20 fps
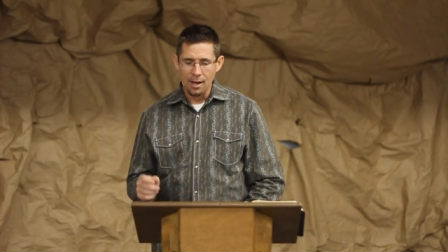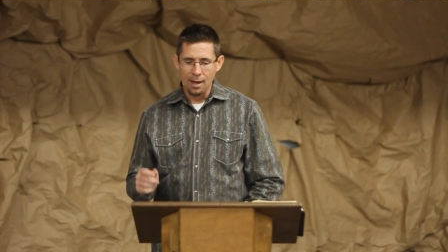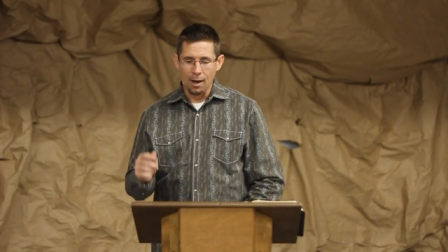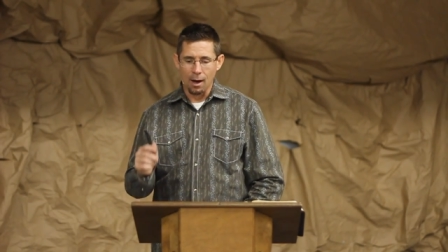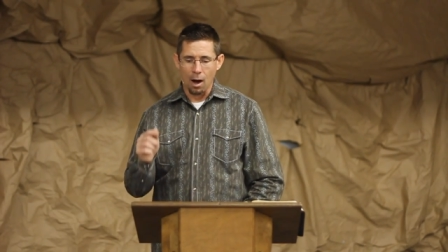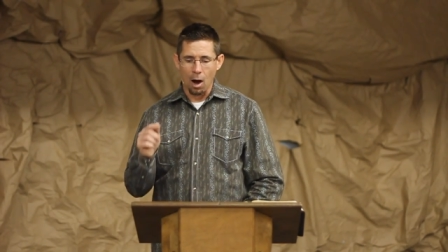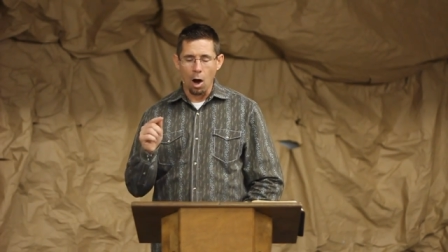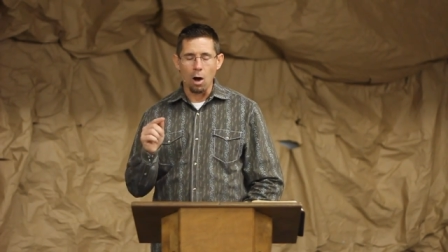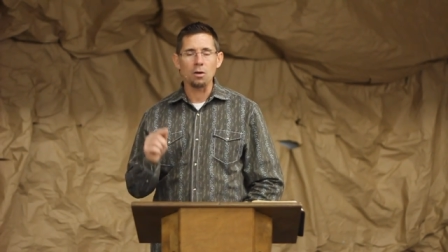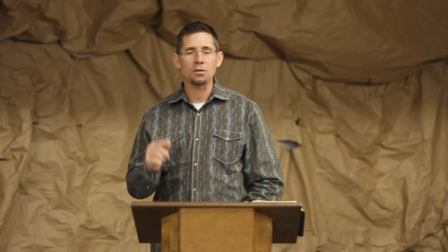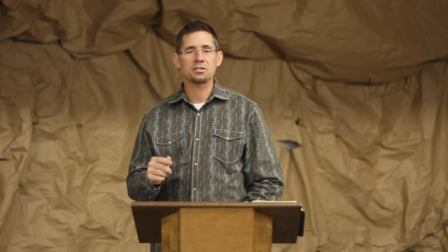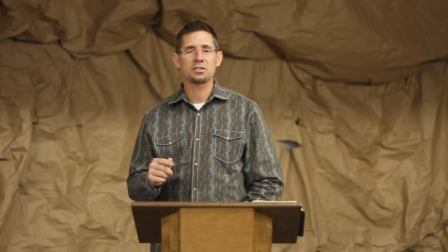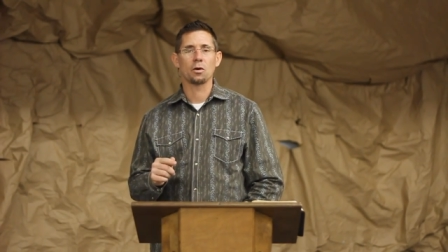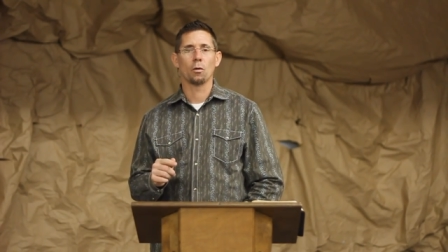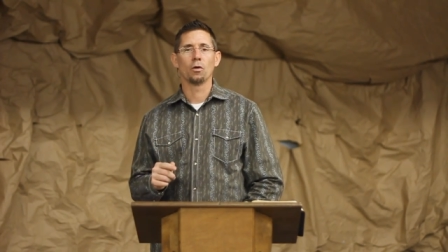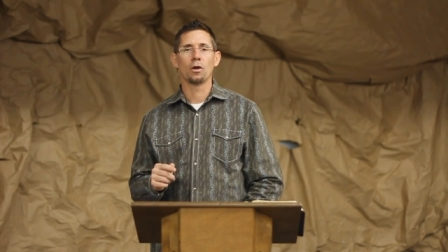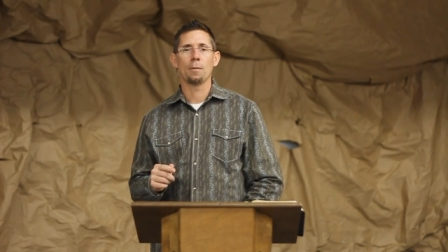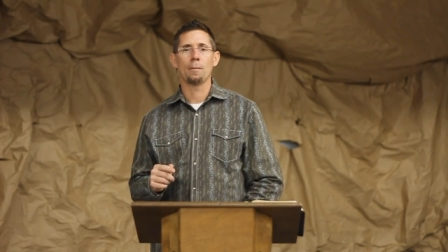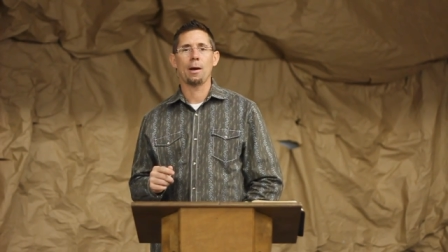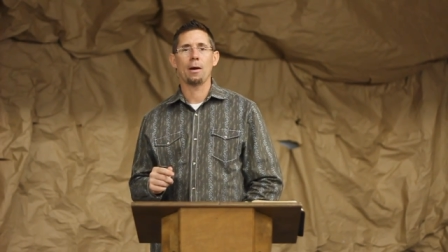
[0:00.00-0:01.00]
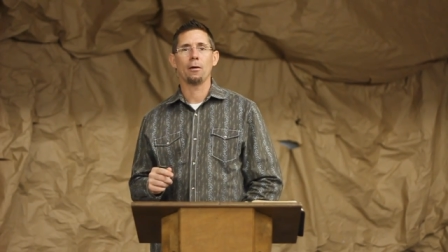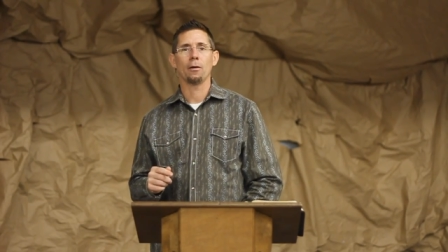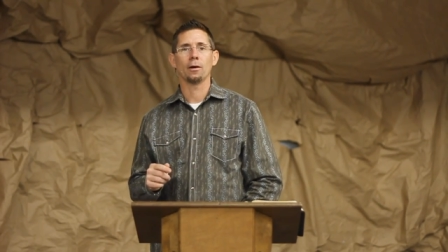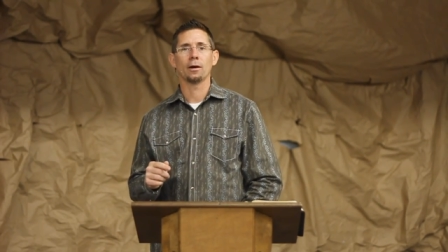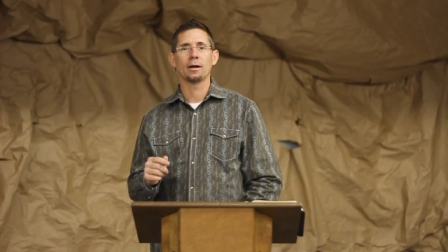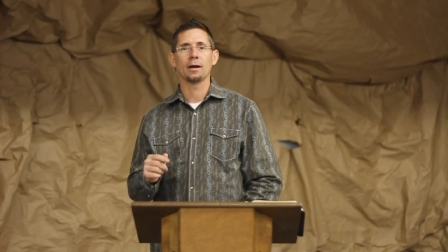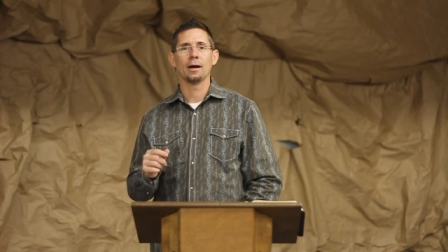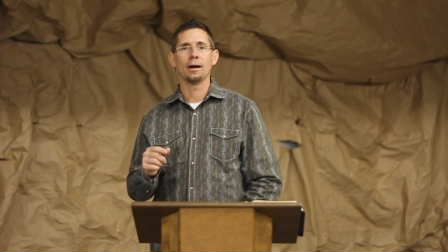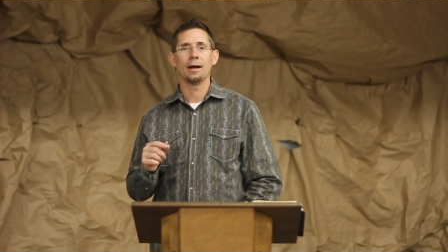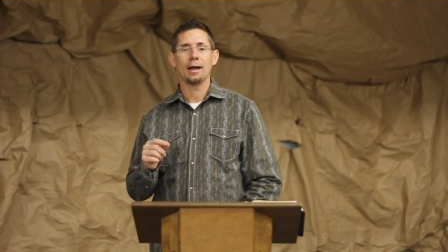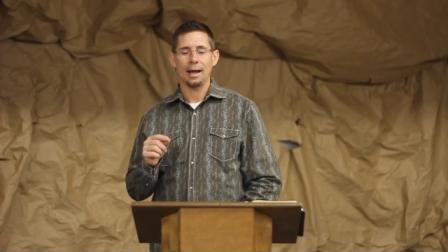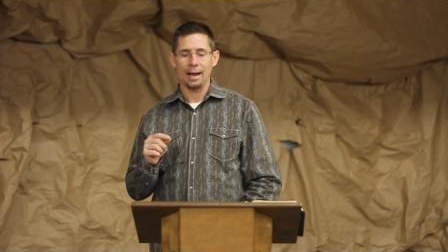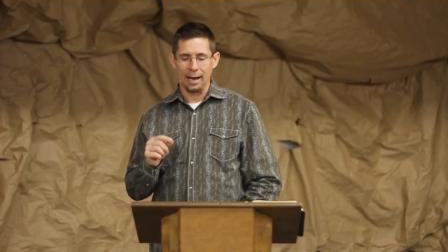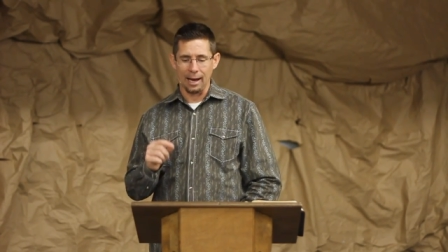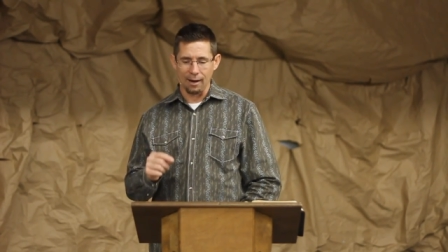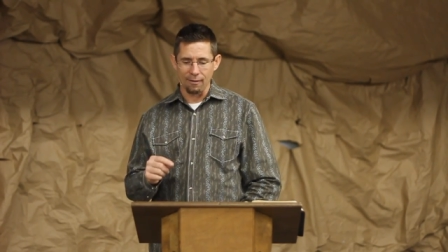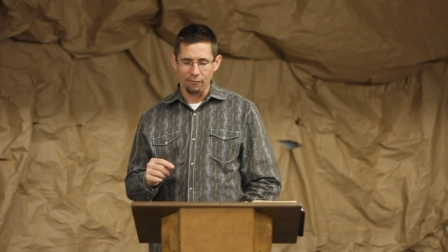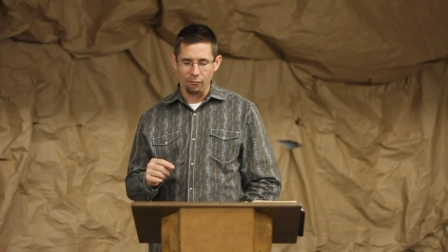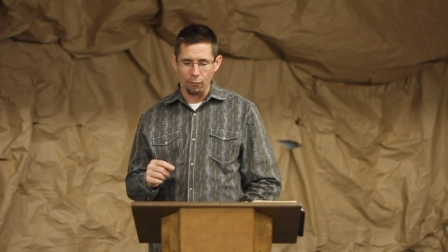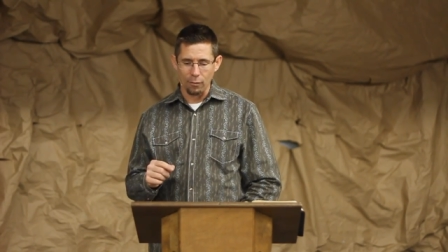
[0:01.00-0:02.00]
Also in America,
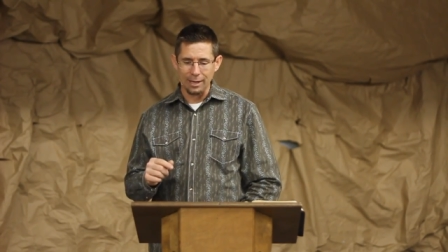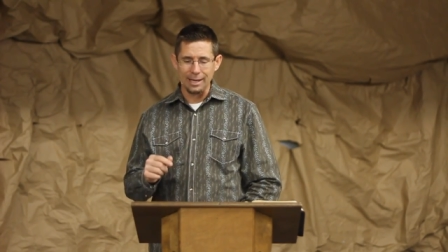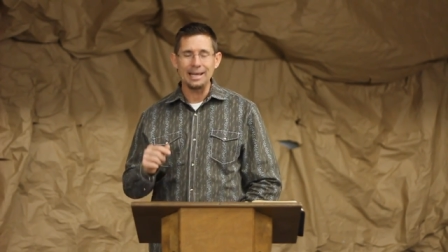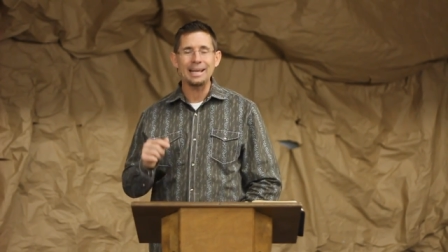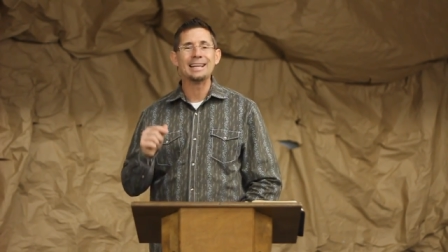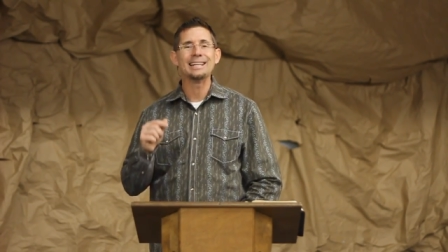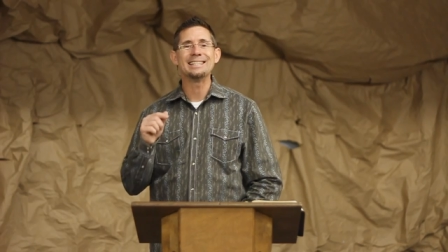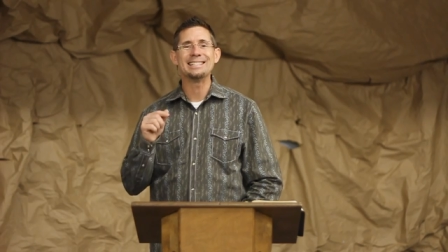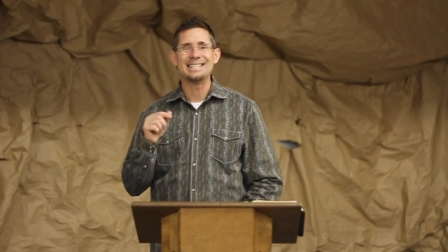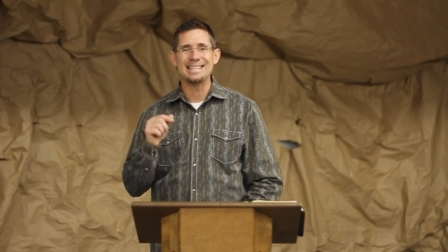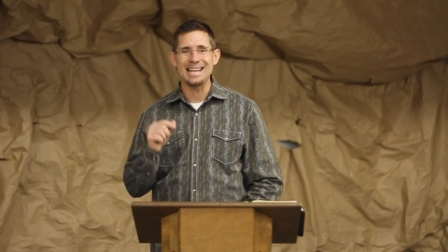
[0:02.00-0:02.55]
every